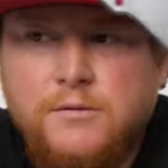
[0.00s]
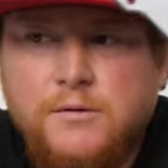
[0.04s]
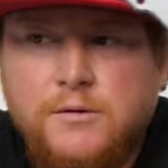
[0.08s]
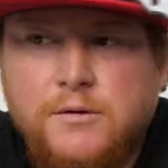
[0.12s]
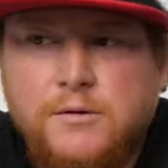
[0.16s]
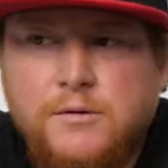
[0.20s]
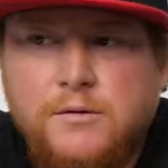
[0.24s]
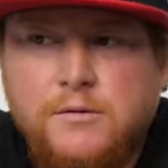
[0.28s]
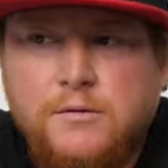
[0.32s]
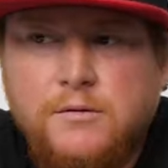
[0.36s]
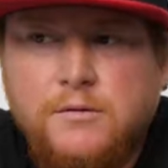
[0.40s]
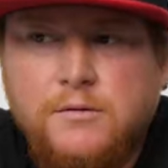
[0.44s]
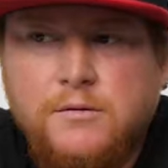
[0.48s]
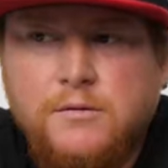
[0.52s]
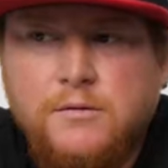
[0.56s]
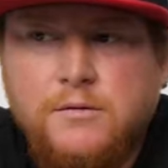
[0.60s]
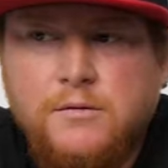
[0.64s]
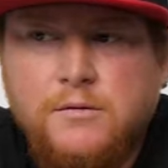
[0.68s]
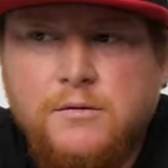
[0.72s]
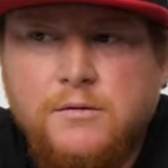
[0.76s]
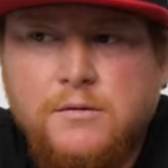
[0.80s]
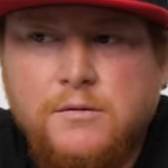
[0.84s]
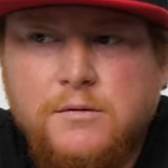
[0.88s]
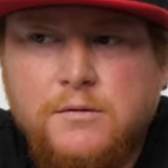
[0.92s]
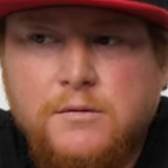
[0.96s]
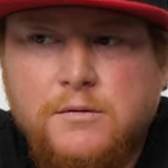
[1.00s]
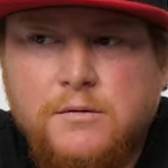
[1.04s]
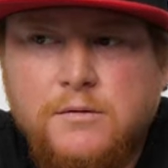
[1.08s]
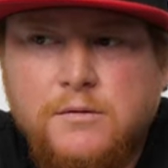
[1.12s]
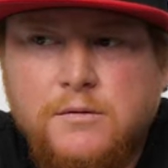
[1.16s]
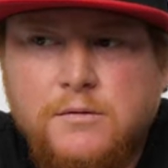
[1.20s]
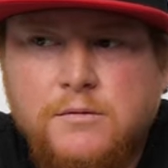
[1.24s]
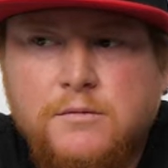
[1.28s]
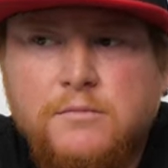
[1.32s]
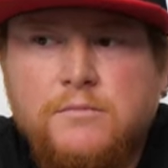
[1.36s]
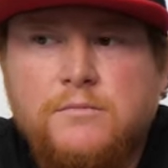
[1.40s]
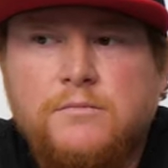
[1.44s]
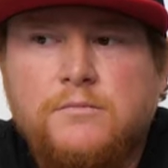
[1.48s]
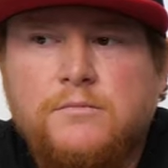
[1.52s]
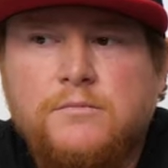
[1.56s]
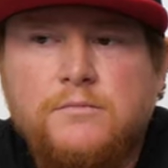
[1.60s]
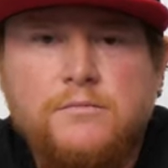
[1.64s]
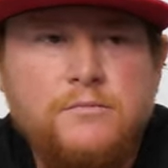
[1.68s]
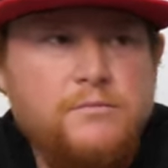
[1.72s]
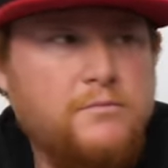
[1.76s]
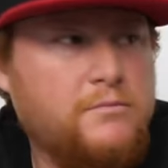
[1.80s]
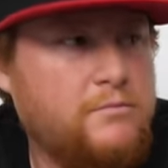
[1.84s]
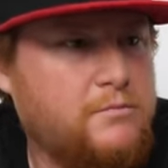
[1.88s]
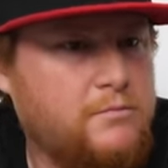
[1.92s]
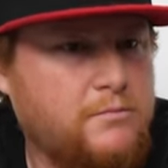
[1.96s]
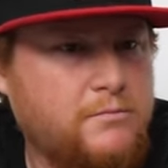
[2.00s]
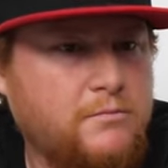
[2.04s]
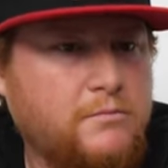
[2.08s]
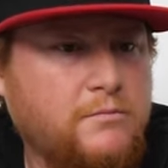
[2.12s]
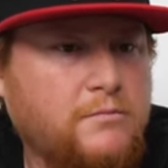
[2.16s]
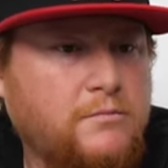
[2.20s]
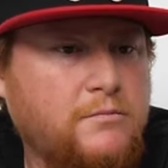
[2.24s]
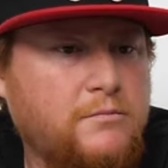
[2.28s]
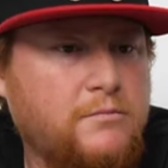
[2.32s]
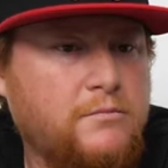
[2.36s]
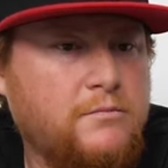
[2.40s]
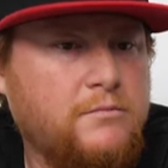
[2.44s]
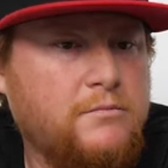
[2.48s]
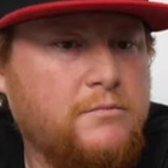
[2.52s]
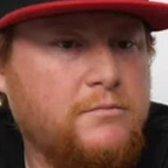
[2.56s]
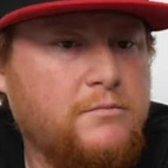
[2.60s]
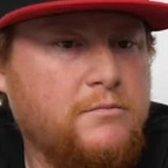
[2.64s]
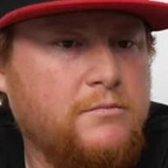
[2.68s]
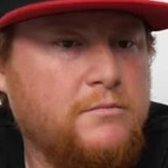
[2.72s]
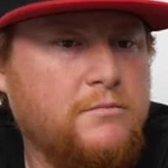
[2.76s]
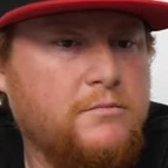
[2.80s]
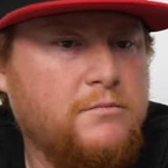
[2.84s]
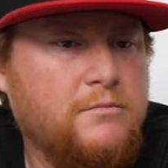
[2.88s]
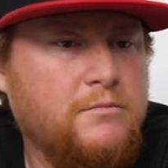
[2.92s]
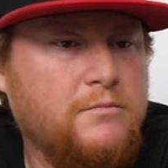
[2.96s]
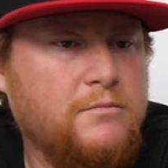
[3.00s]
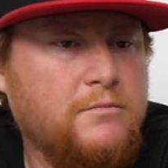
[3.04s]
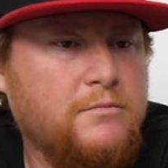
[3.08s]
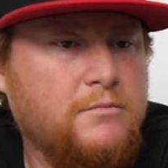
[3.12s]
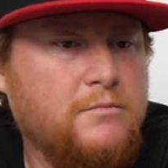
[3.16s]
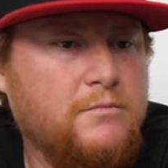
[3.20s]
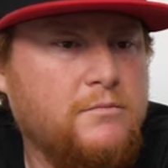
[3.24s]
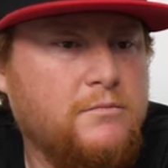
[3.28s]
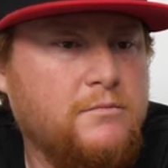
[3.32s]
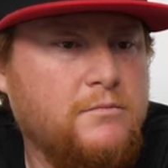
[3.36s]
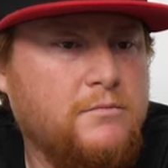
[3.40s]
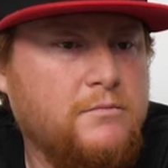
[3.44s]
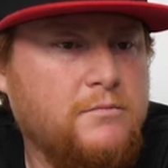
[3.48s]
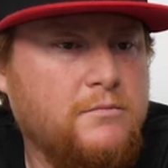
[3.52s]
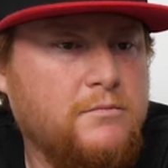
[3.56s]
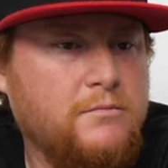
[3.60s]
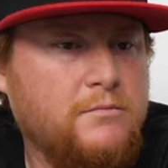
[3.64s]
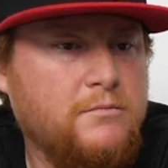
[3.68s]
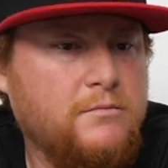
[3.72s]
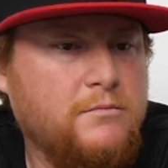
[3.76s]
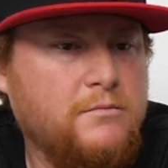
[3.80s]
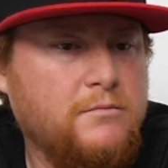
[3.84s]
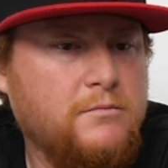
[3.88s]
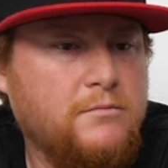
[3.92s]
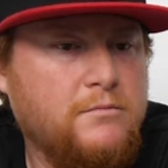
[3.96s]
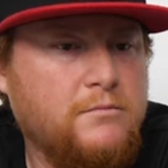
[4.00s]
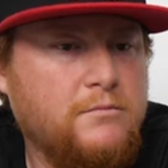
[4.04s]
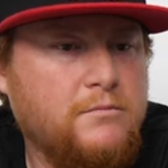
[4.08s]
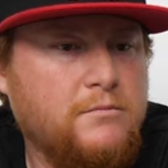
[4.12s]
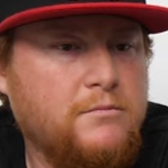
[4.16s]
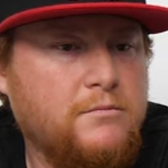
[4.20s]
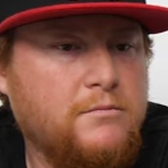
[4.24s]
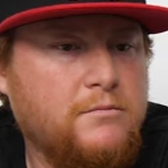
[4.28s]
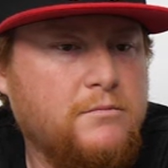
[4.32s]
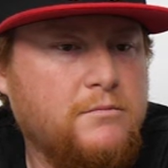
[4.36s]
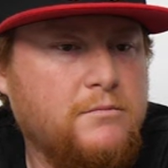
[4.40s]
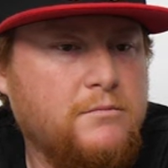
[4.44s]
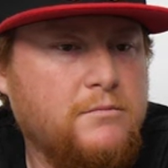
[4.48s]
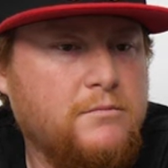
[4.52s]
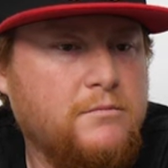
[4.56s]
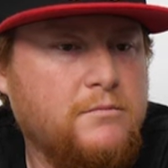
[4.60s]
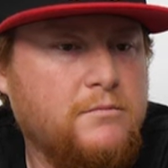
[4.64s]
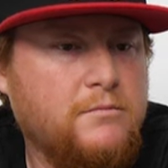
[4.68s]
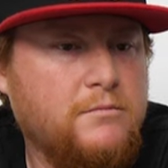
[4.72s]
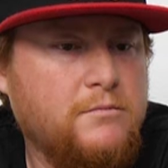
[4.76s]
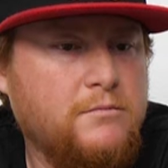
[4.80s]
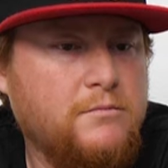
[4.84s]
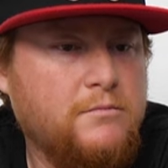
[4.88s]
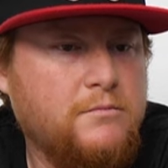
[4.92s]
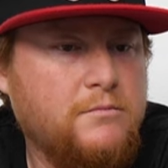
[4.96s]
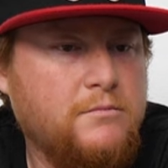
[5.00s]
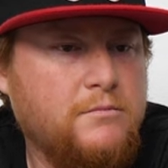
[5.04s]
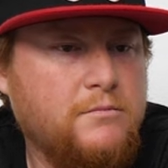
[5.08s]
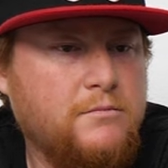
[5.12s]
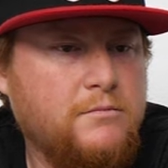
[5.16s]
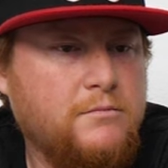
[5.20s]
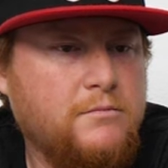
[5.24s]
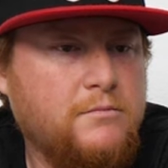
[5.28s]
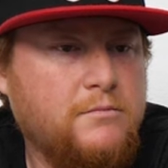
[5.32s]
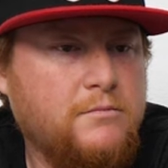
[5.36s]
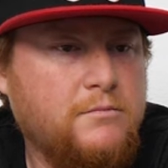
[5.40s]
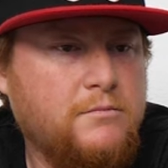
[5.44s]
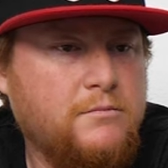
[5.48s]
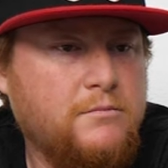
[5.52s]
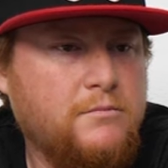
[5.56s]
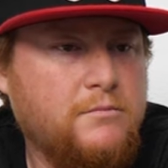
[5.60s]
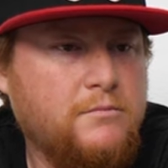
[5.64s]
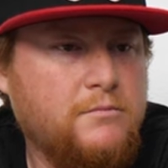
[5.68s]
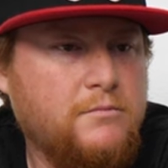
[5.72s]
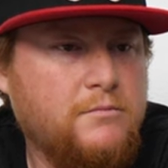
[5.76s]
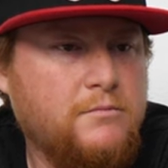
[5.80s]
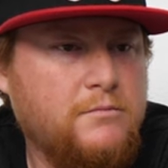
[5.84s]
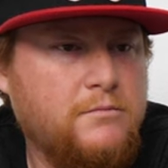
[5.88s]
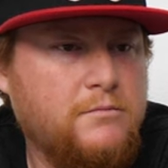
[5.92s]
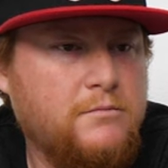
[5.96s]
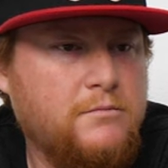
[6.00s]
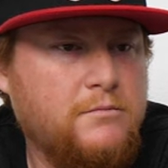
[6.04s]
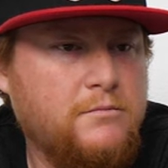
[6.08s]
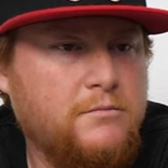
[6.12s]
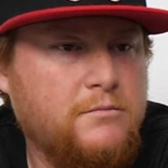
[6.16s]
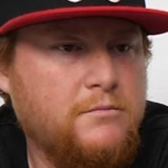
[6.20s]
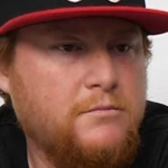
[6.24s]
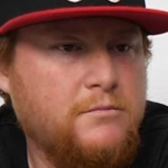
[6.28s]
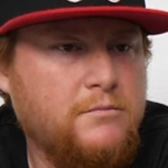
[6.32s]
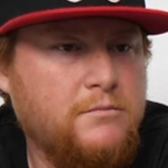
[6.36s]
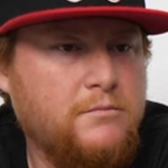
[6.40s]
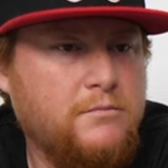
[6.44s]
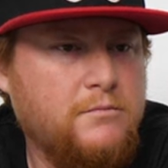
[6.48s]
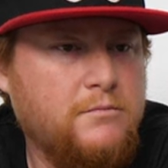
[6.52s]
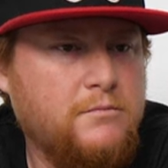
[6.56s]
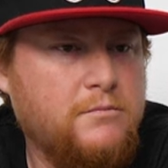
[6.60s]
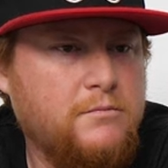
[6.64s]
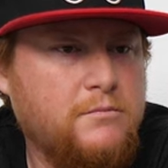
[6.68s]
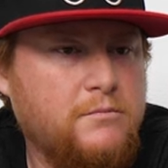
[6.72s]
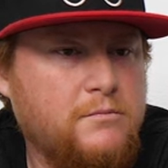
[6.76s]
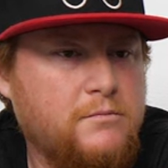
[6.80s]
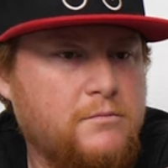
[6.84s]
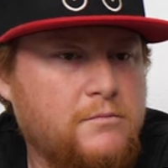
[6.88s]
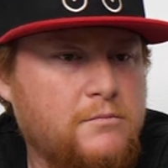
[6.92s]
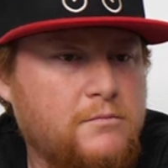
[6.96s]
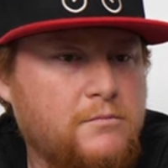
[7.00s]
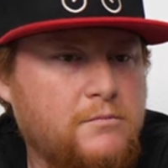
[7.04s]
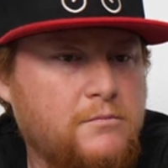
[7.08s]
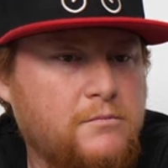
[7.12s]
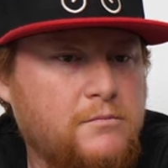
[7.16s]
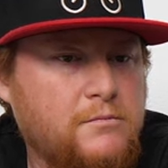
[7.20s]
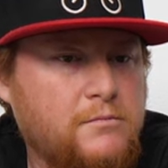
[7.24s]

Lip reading: (silent)